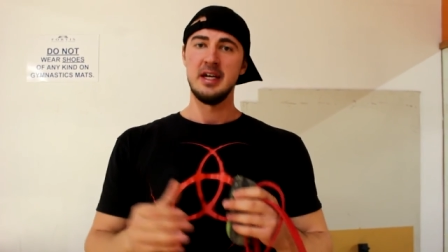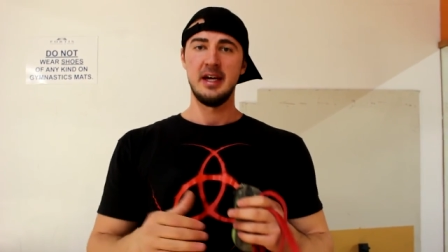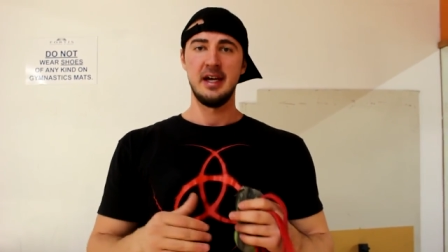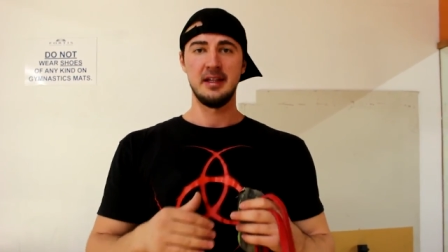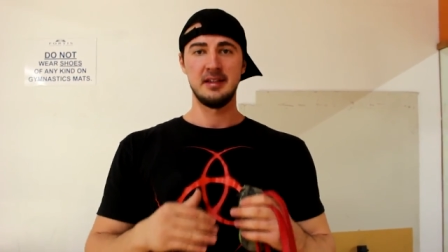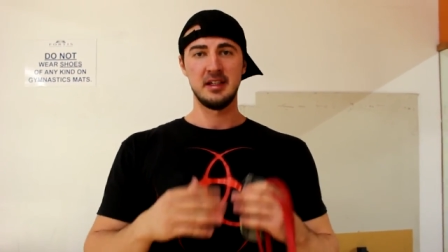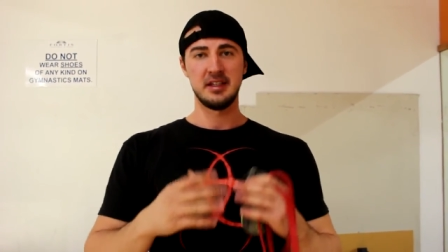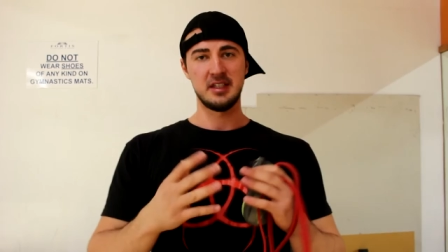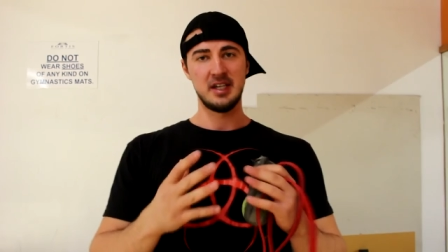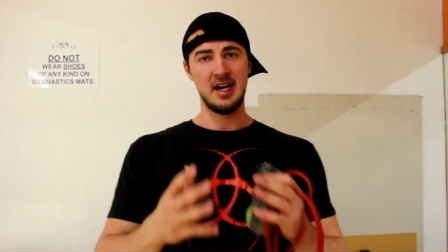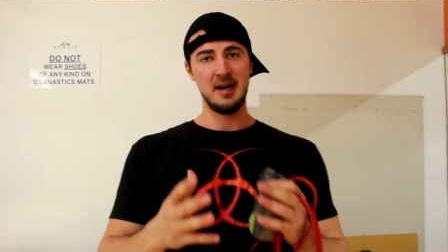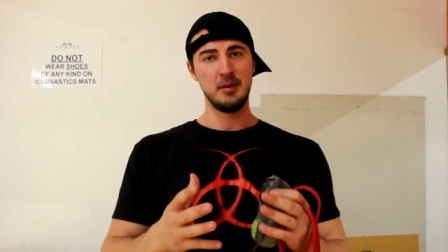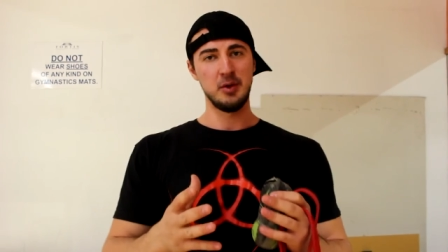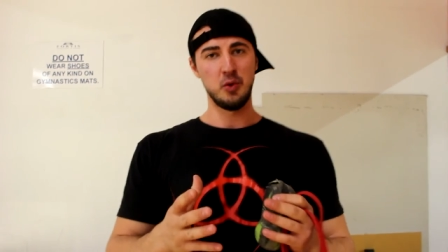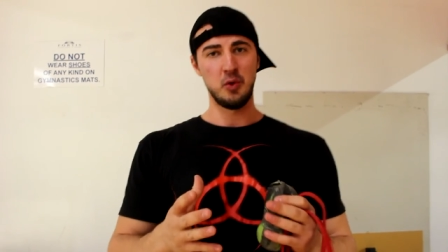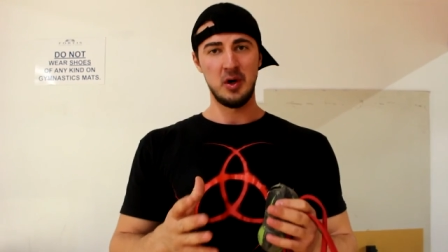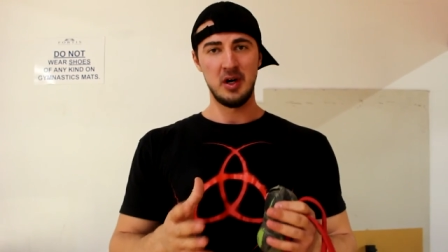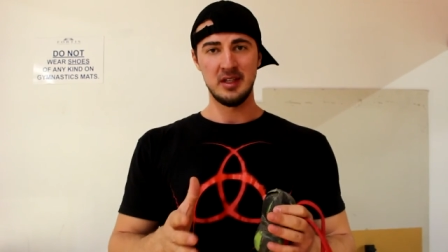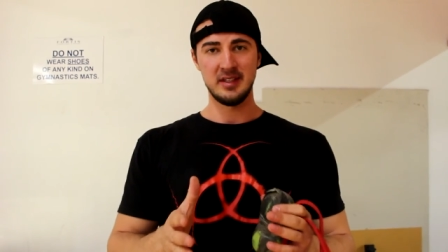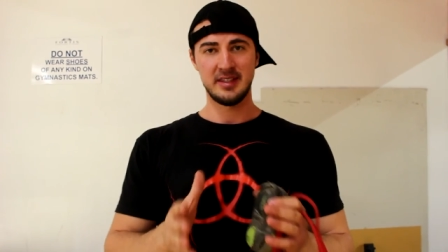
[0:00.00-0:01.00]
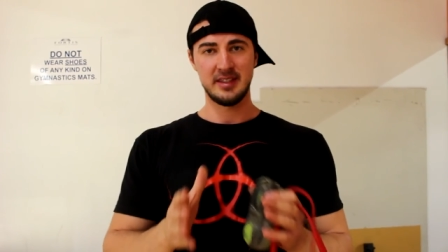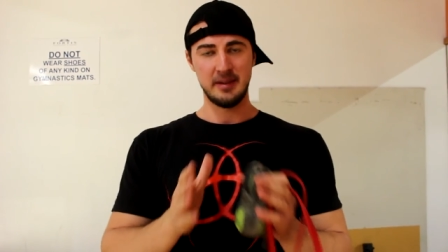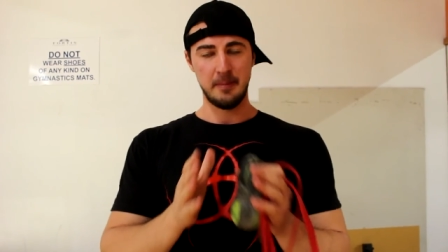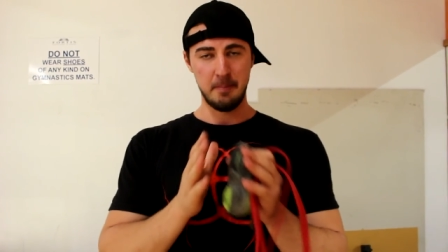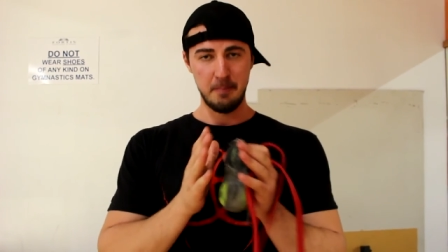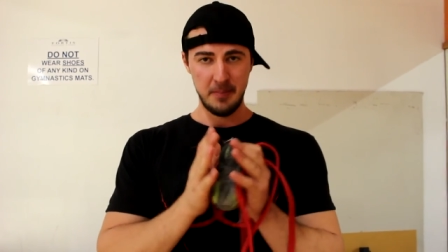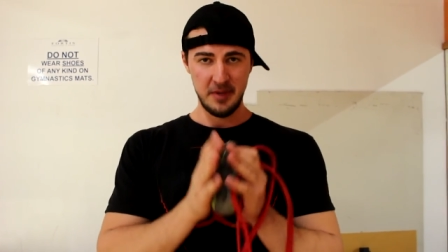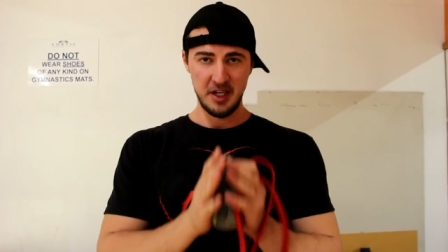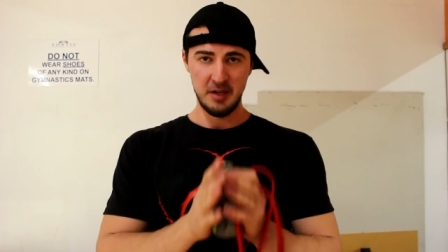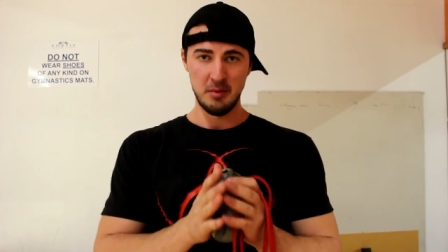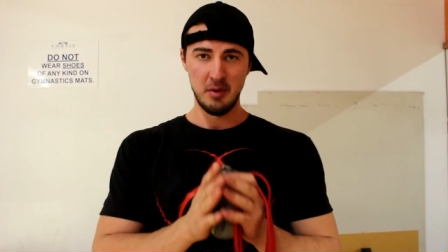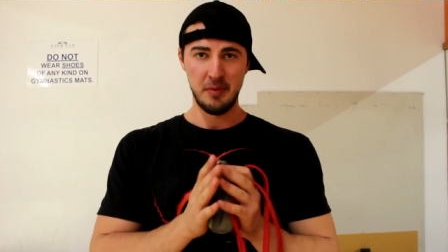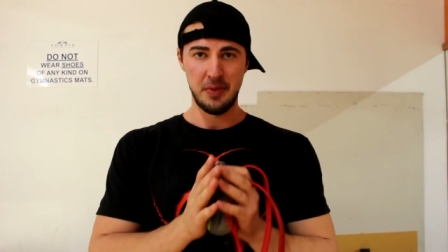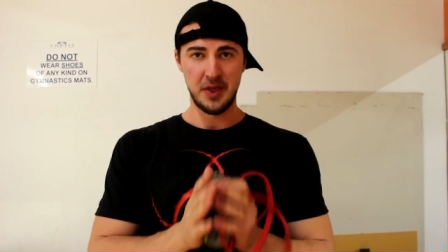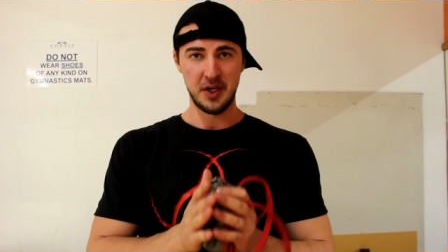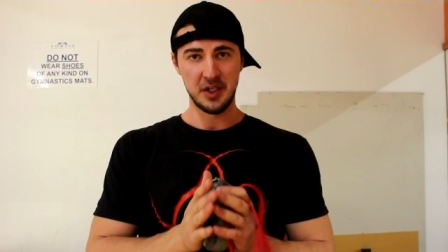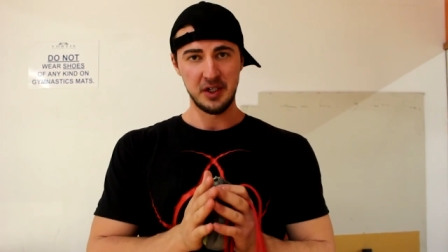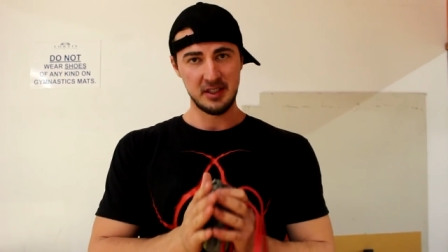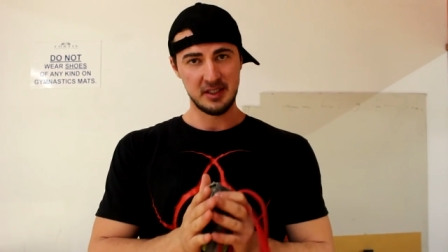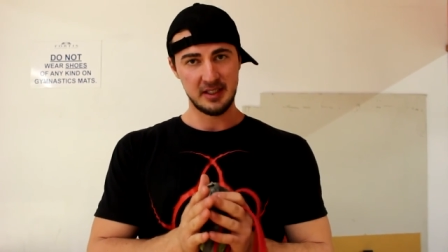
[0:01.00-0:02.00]
and the timed ones, minimum
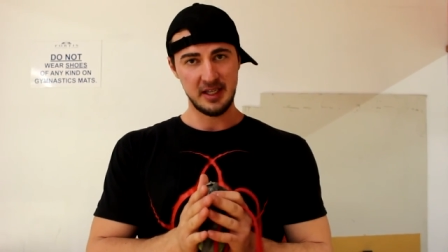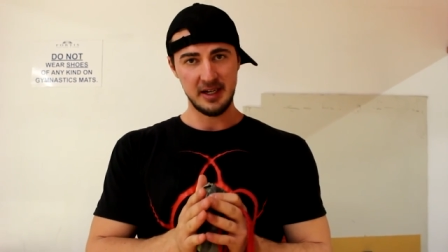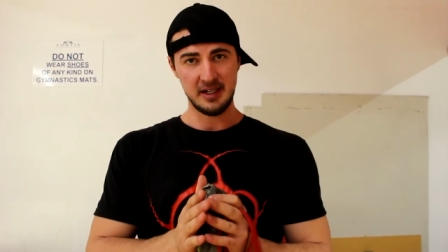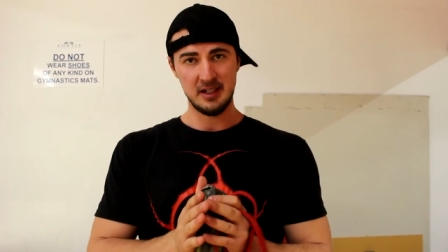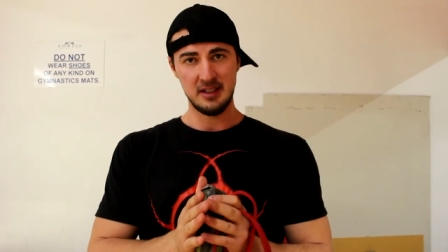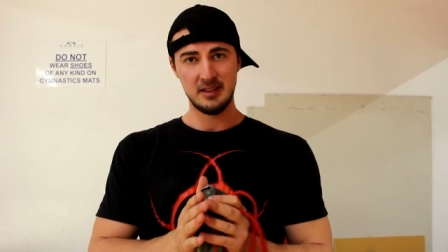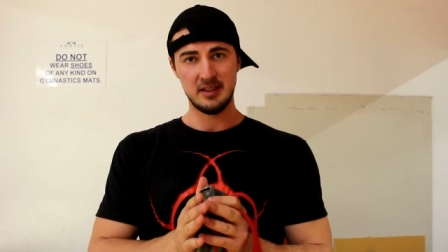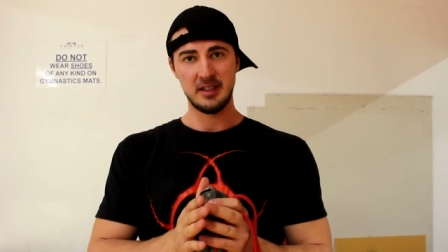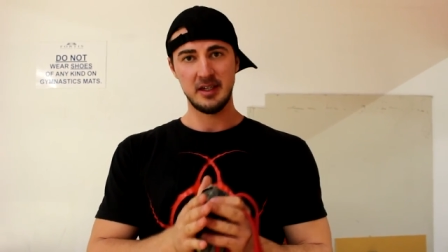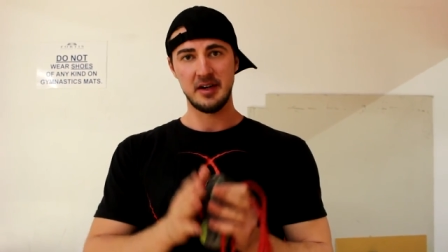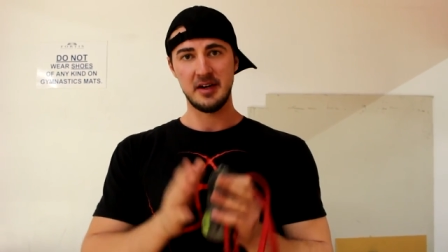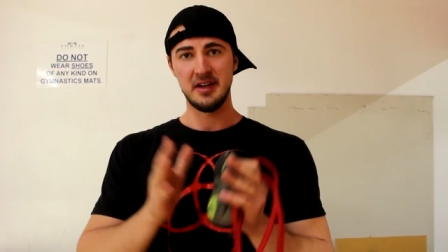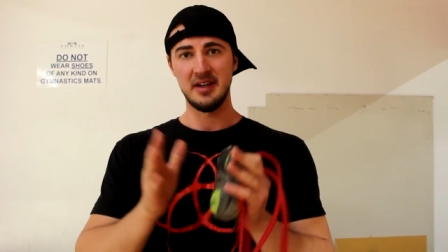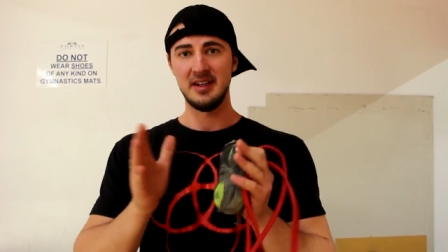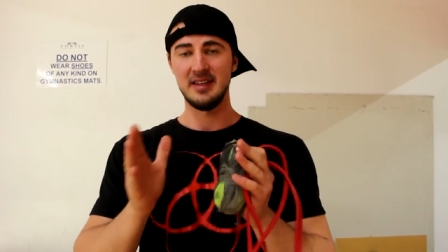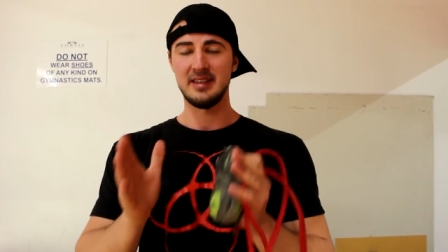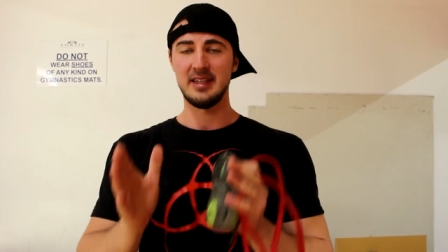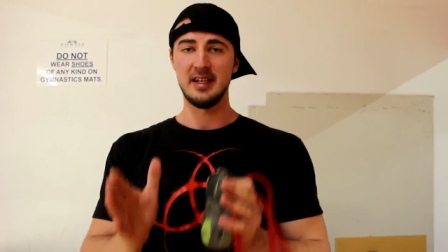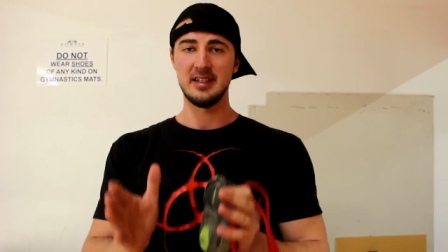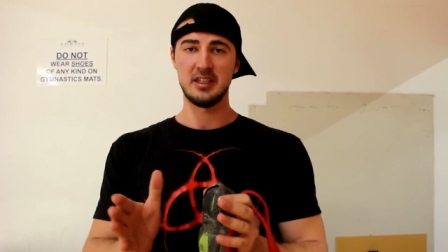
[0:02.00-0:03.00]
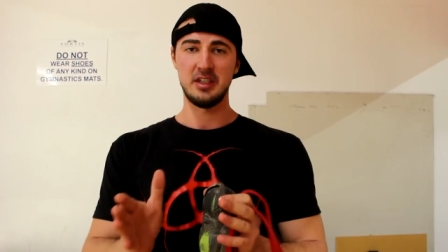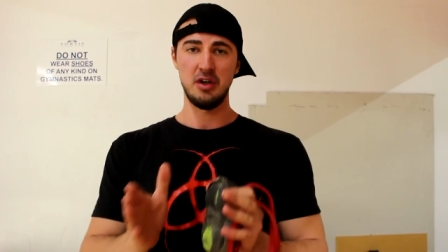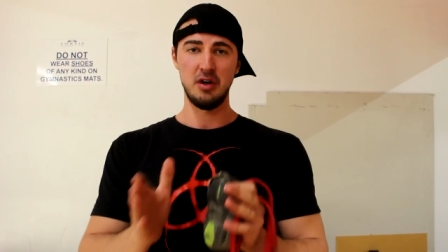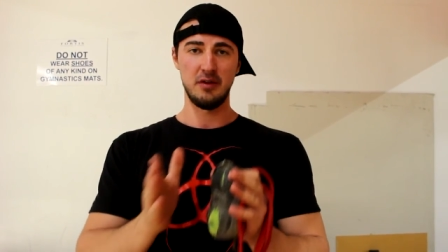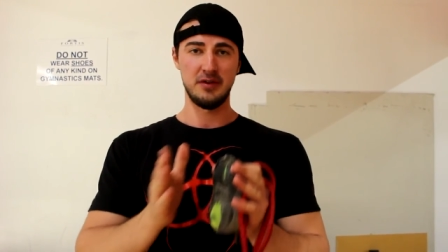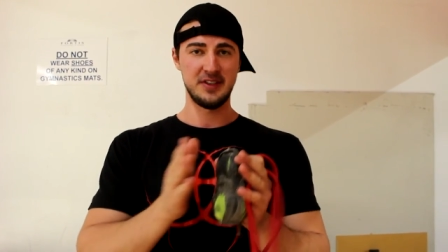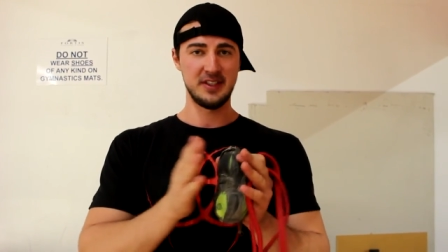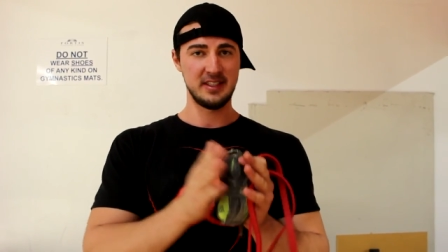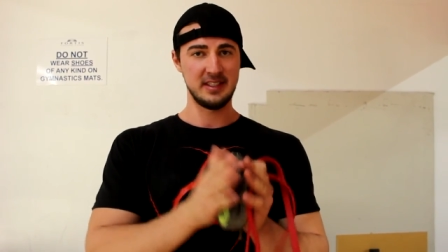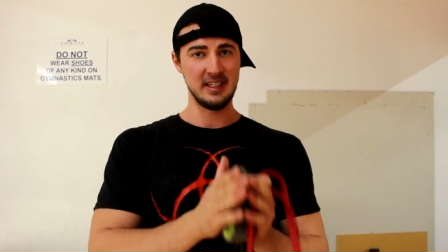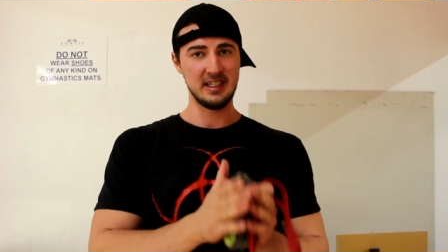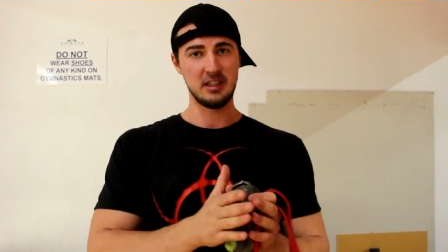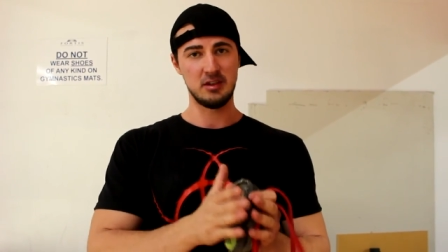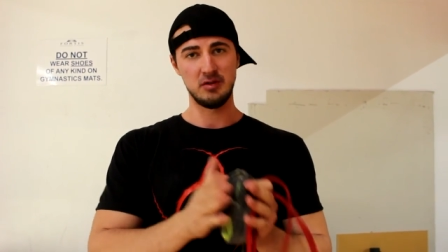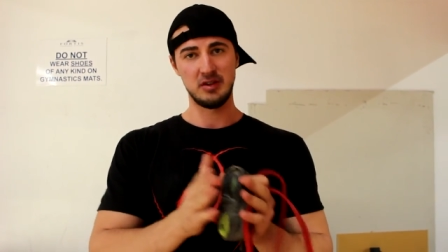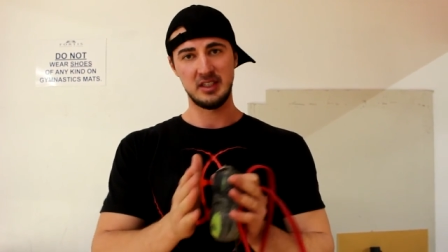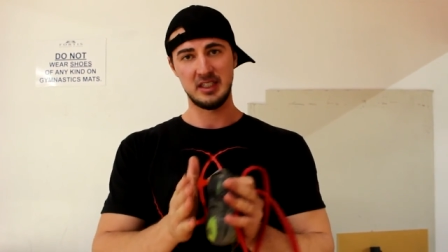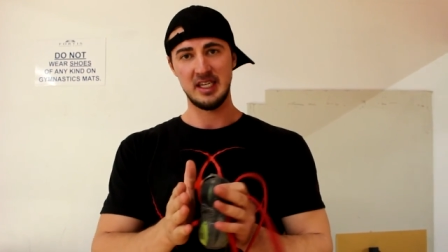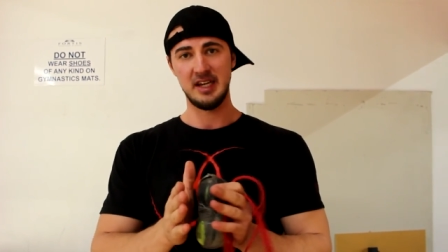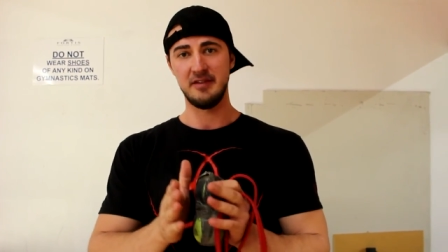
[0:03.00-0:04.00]
30 seconds, at an intensity of 6
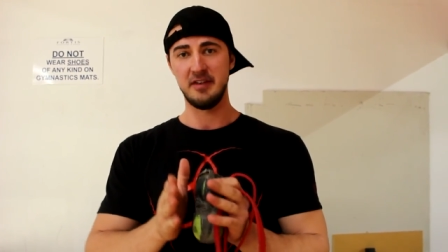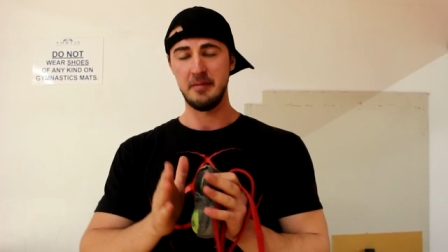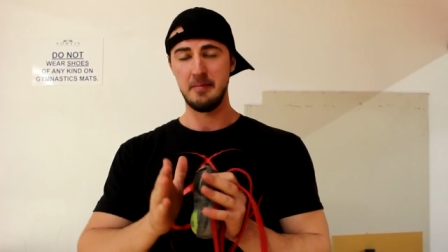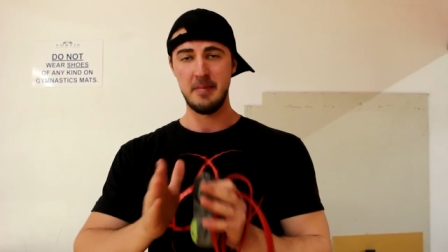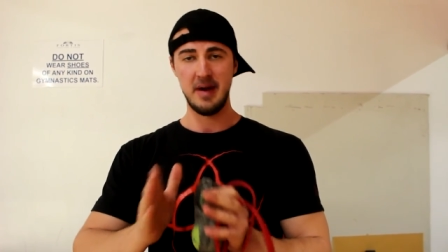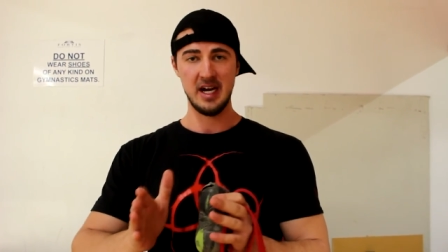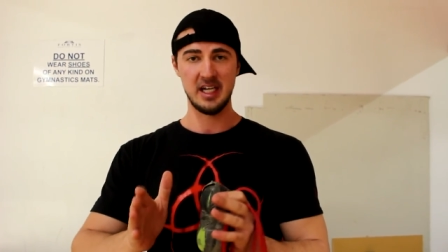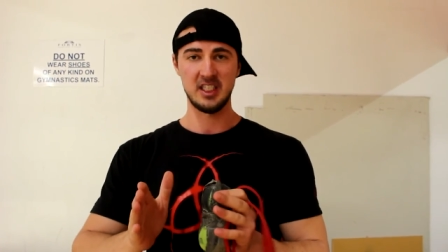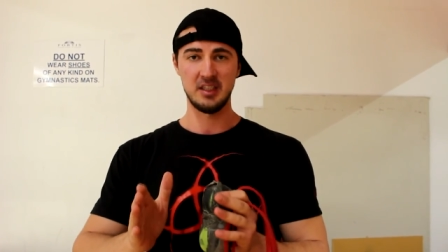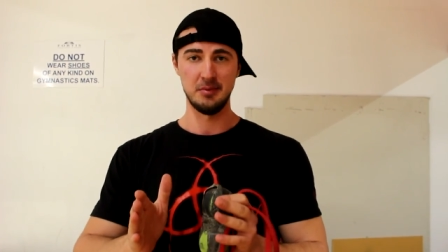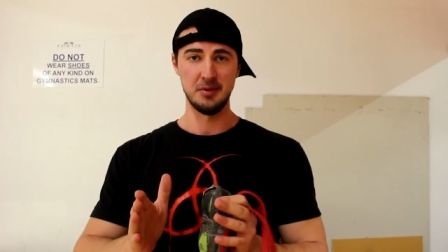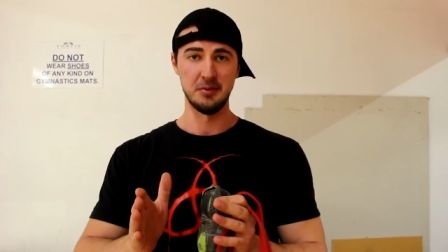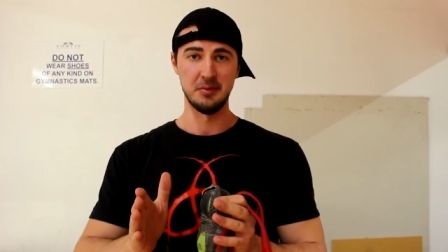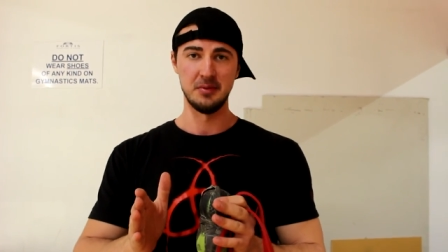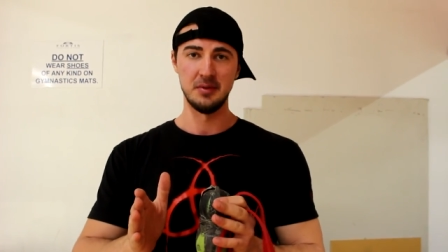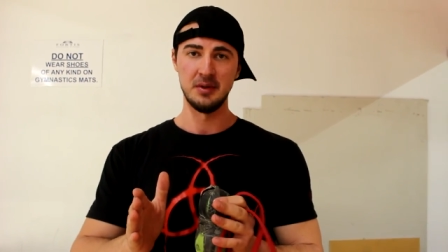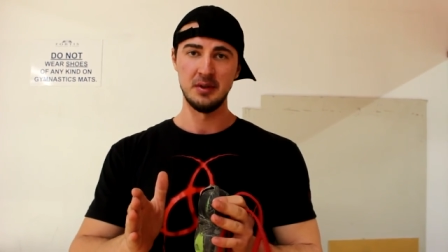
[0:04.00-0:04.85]
to 7 maximum.